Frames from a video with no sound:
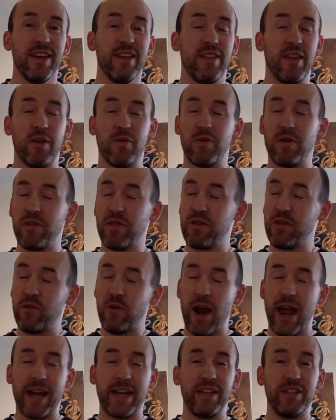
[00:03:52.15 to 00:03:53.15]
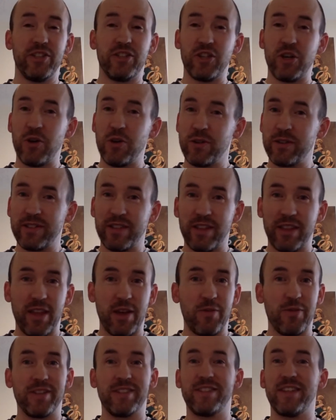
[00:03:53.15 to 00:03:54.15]
They were cracking jokes and
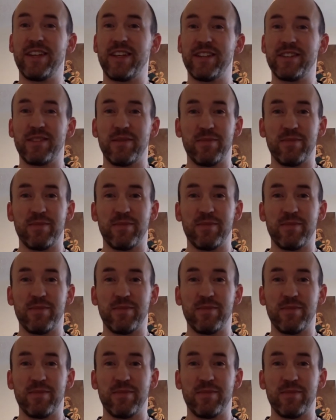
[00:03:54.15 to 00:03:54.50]
they were singing